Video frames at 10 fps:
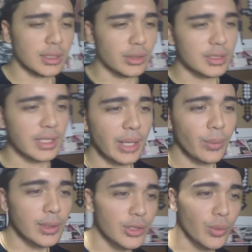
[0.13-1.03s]
So today
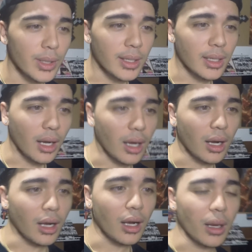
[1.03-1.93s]
we're doing,
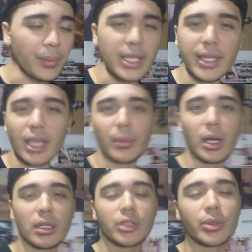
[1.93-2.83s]
uh, me and K M
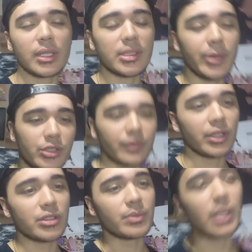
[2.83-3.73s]
R are doing a special
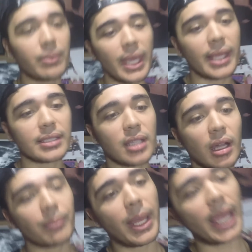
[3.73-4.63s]
video to Big Bang's
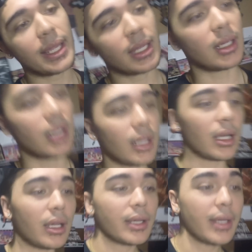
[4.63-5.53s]
comeback.
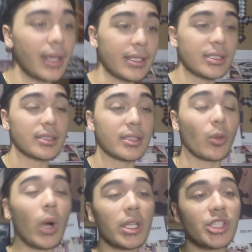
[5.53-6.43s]
Uh, it's
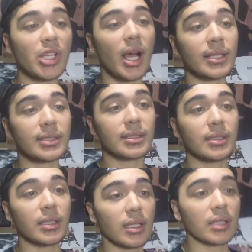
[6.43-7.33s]
the One Shots.
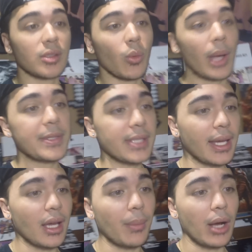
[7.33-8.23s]
The it's a
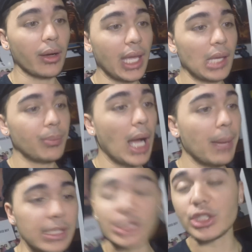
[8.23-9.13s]
website about
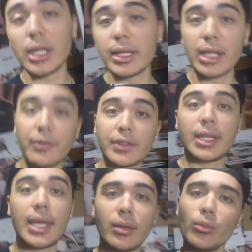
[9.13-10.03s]
K-pop and junk and
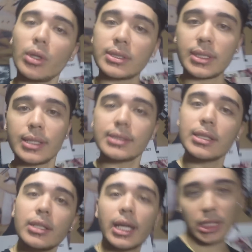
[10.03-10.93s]
everything. Well, it's, it's a
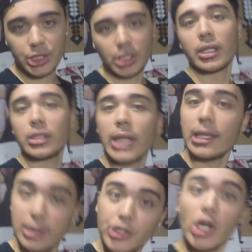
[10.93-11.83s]
good kind of junk,
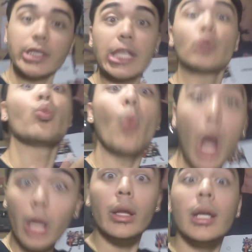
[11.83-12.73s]
that junk that you
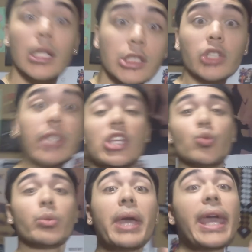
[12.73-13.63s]
want, the junk that
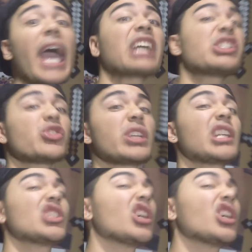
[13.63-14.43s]
you would pay extra in a